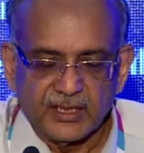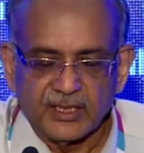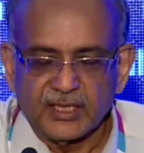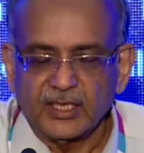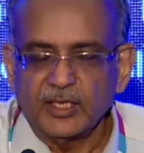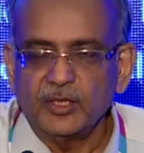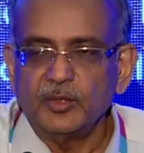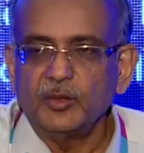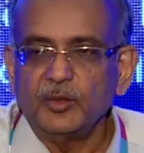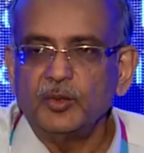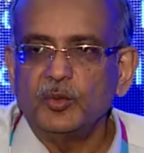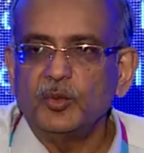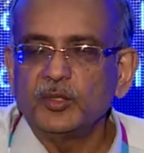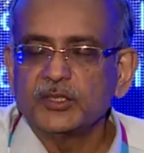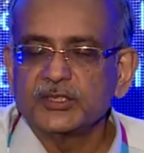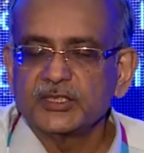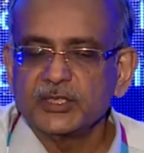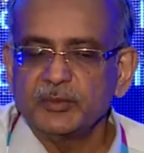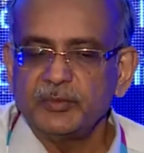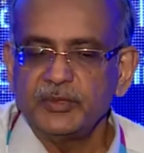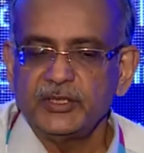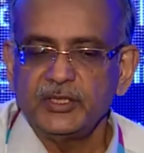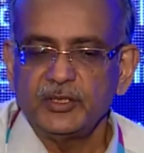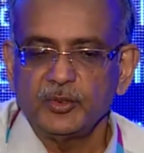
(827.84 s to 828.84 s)
Now,
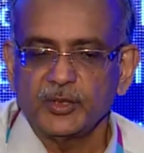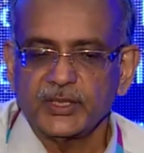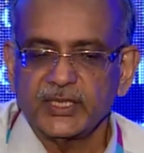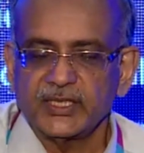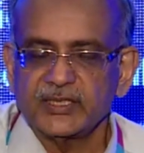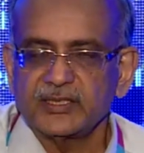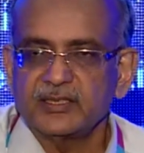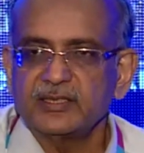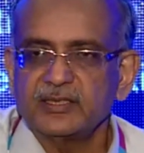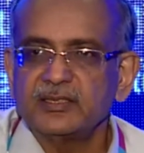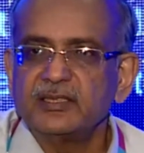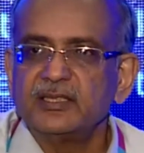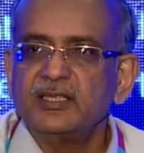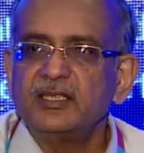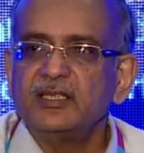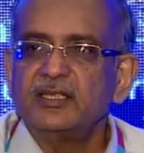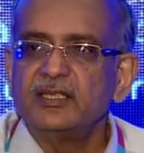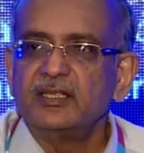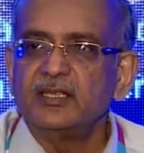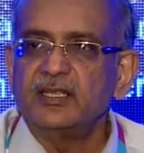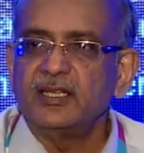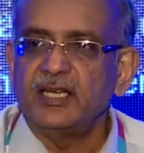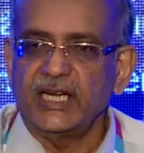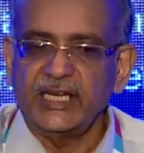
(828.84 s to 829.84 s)
also when you look at
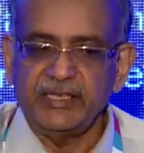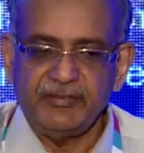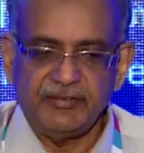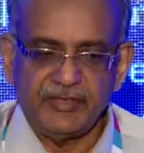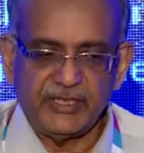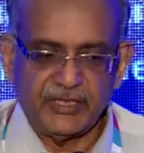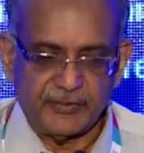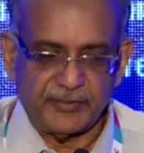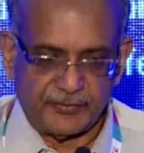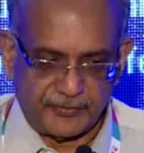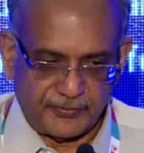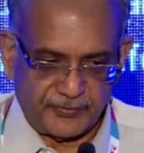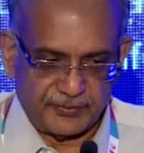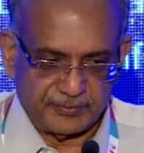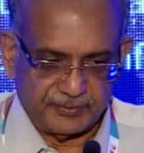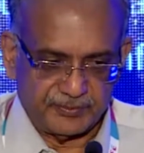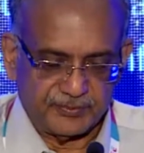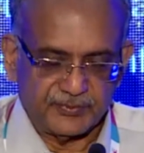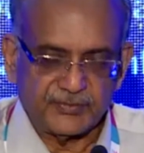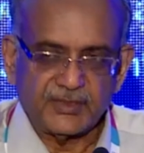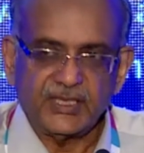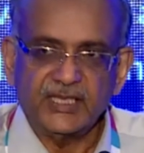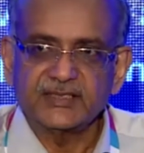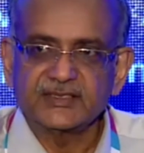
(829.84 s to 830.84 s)
IVF,
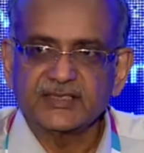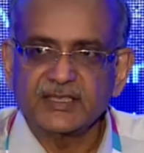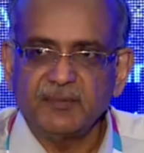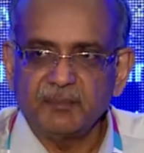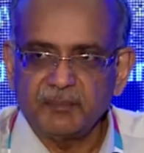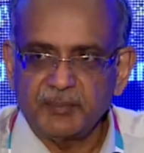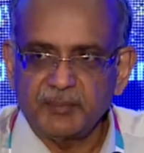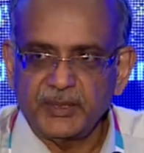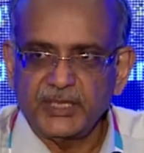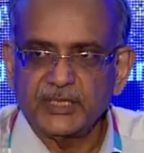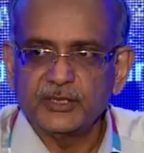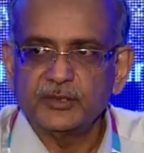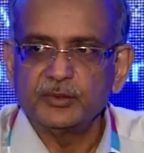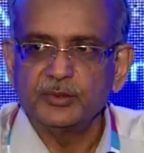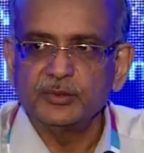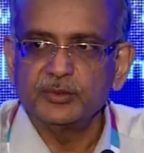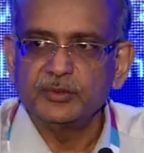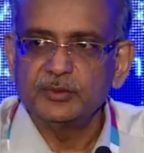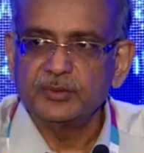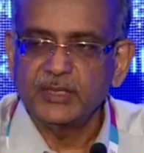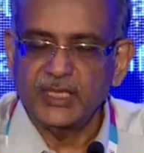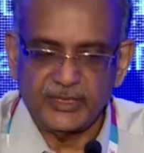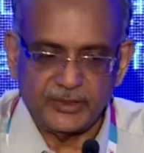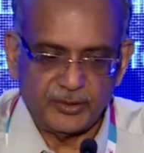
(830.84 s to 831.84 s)
as compared to
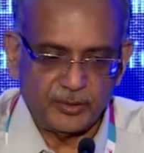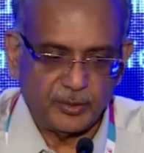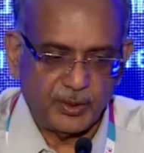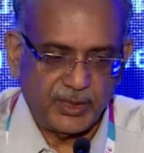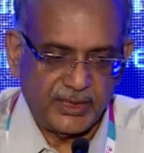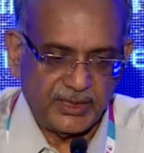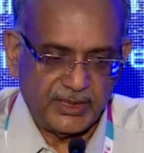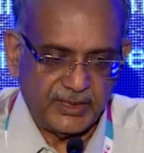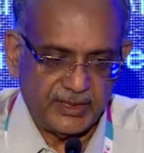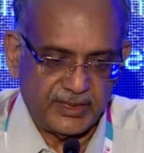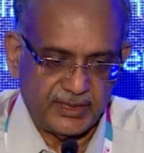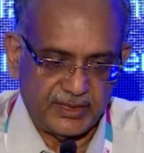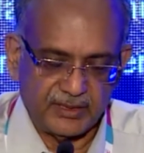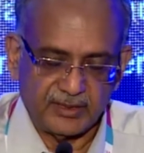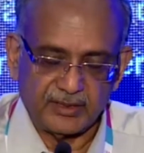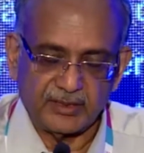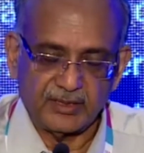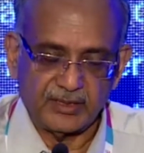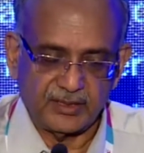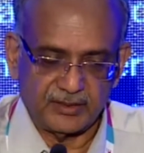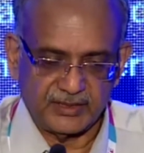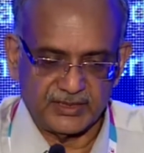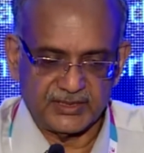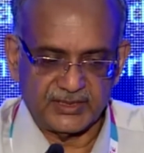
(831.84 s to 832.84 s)
IUI in
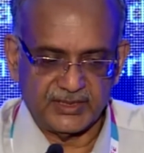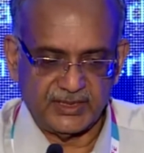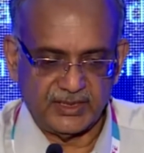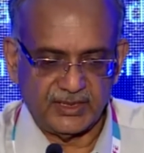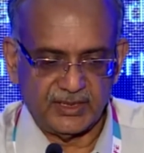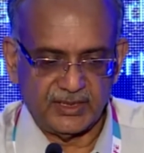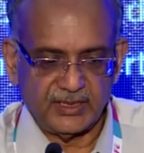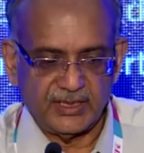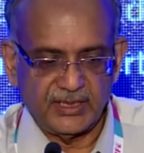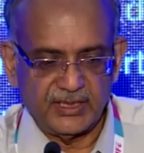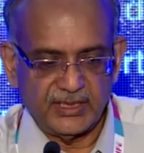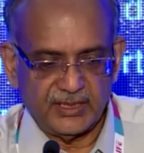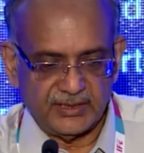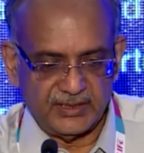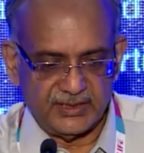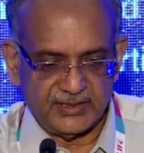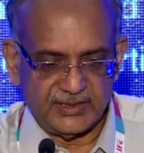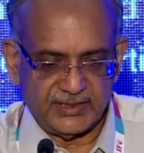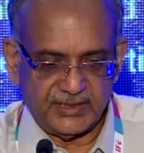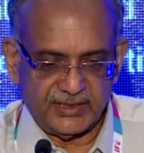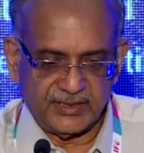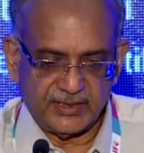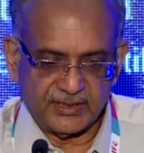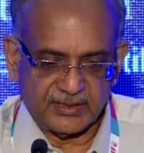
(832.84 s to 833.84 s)
this thing, they
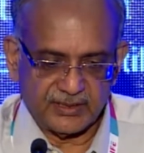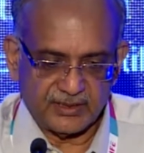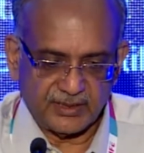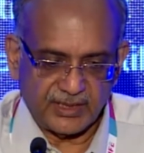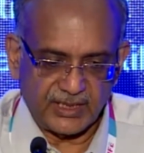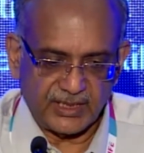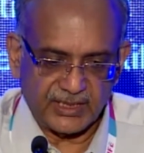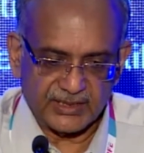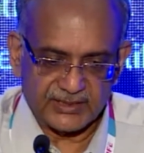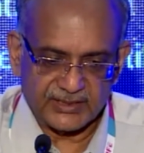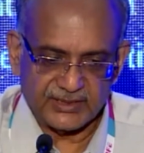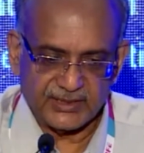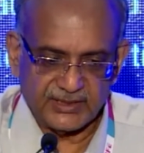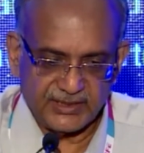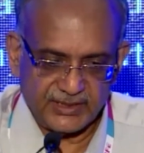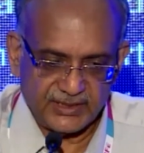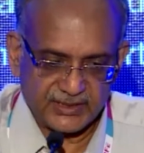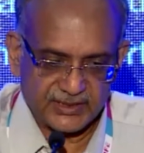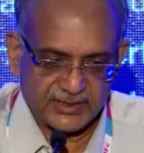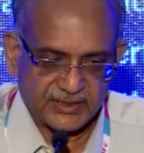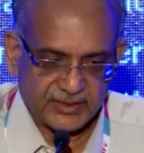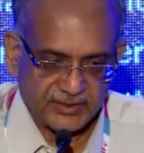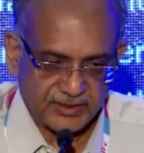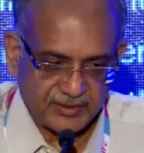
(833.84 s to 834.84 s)
say that
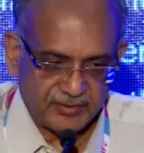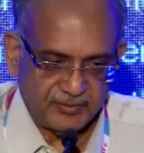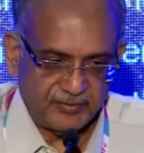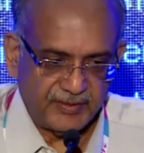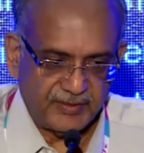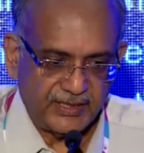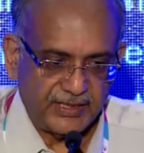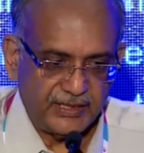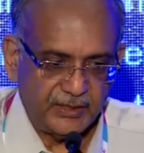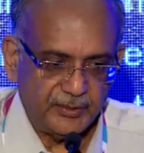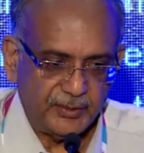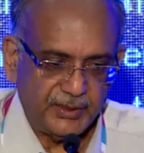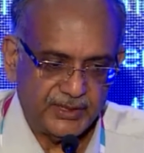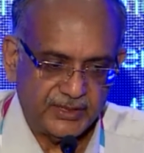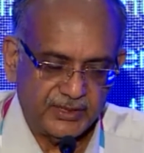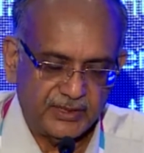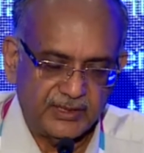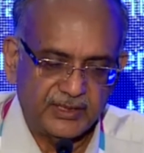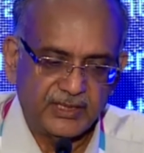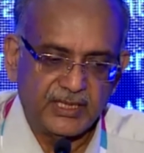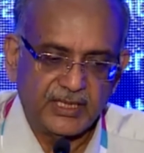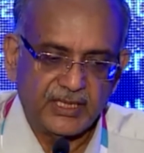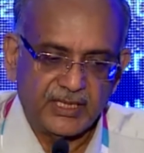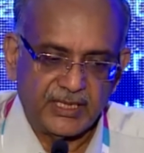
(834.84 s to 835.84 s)
RCTs
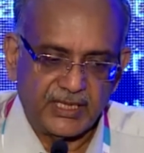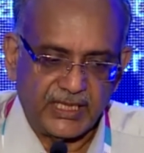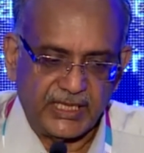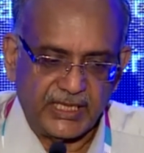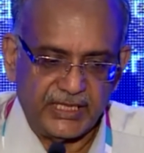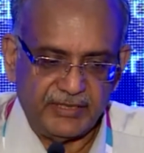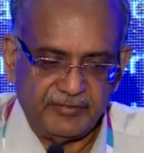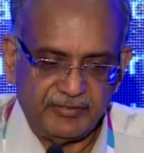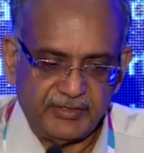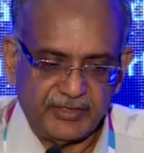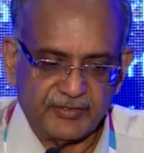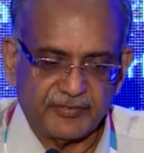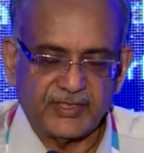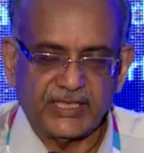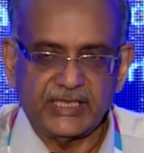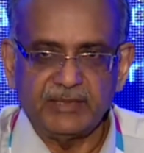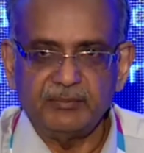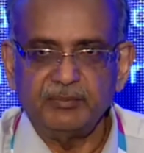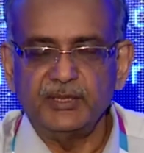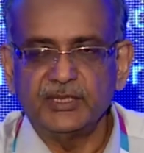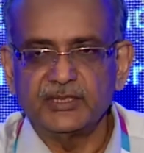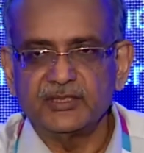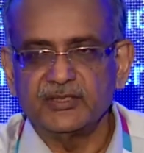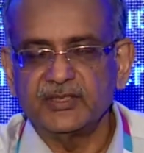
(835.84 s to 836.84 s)
evaluated, IVF
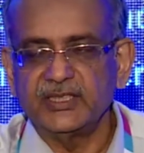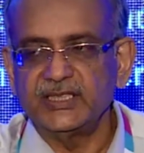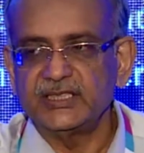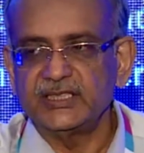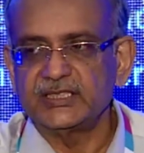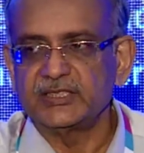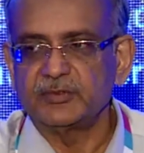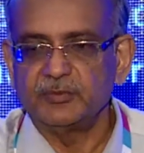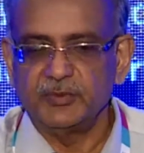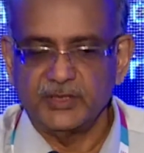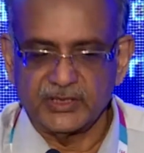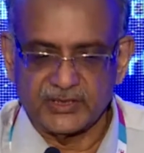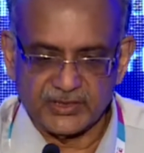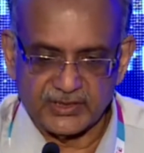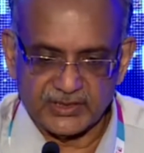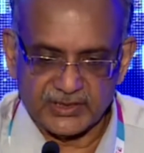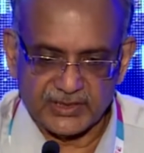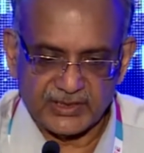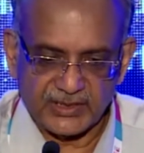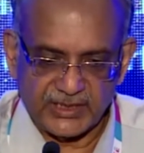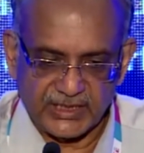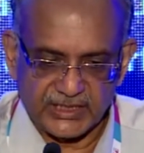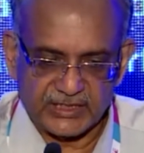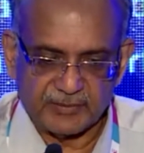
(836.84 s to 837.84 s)
live birth rates
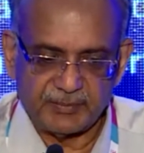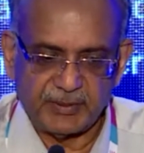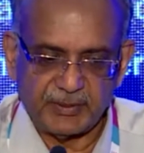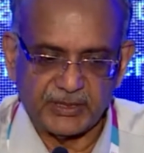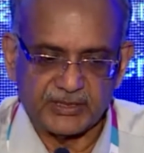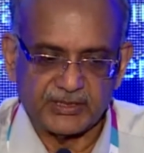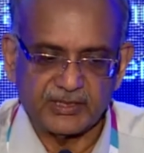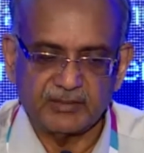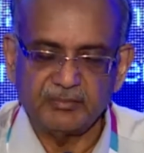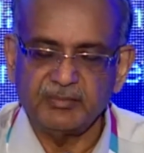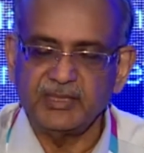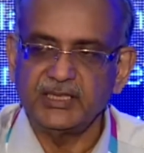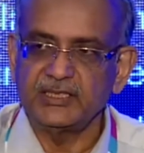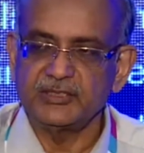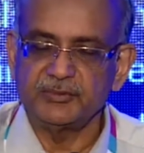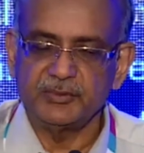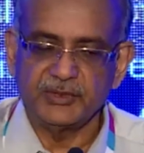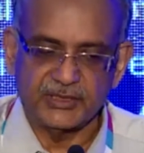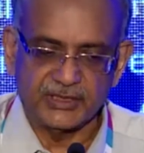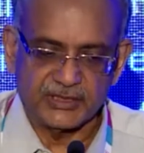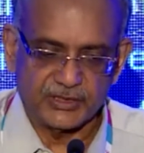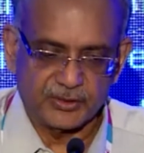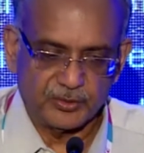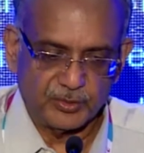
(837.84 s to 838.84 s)
versus expectant
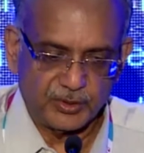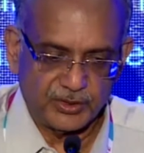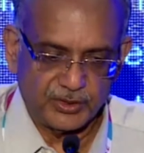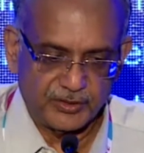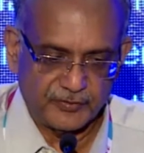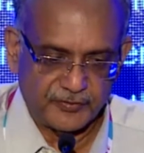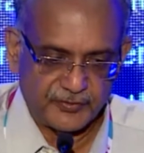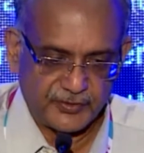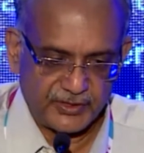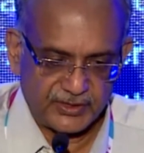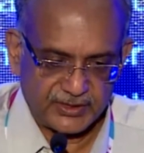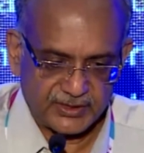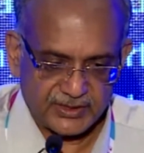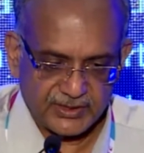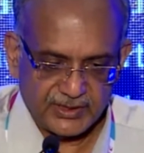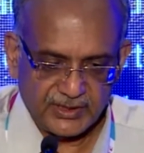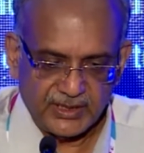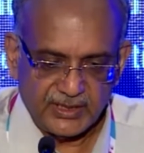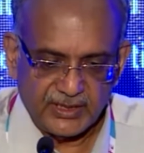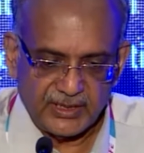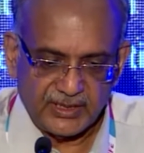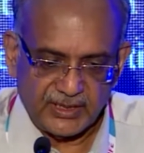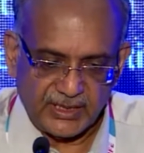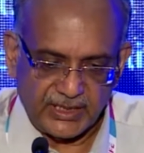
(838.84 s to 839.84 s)
management, there's no difference.
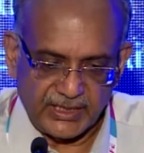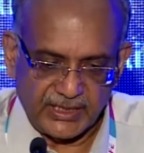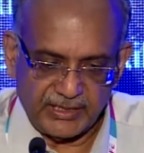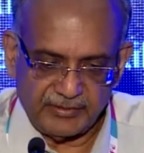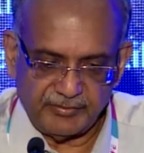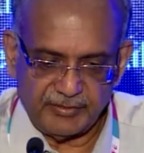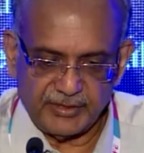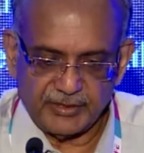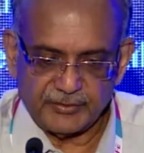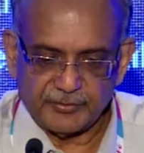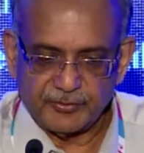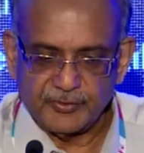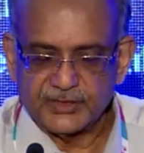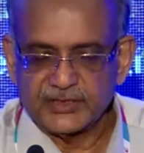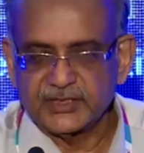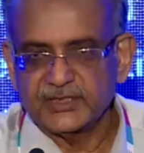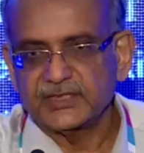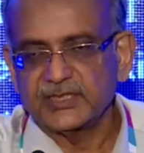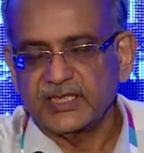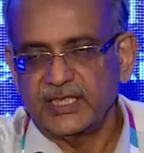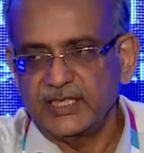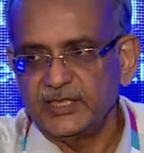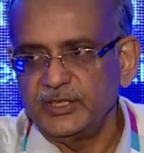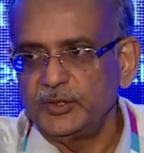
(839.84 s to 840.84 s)
IVF
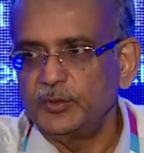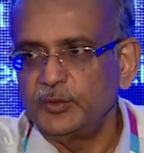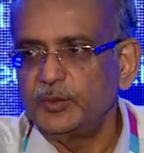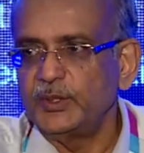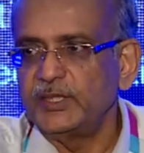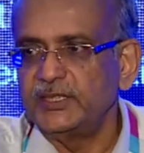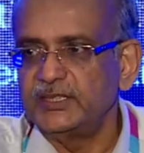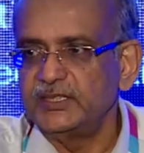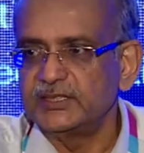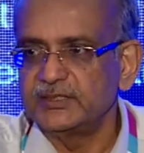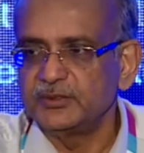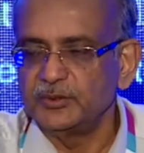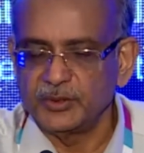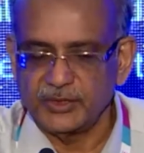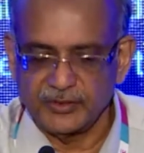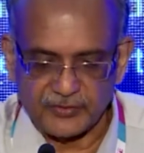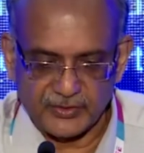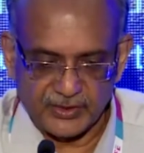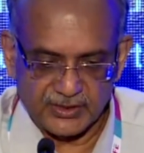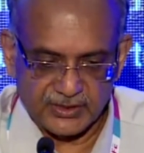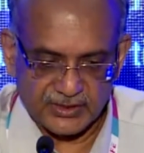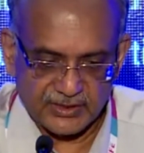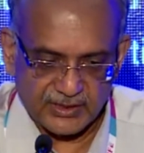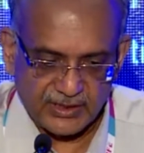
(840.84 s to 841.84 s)
versus IUI, there's no
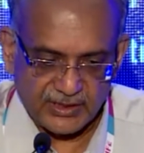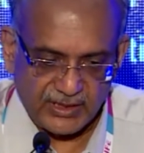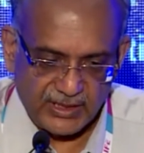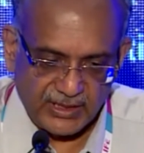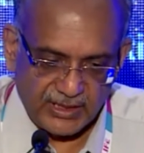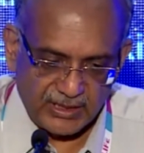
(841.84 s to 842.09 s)
difference.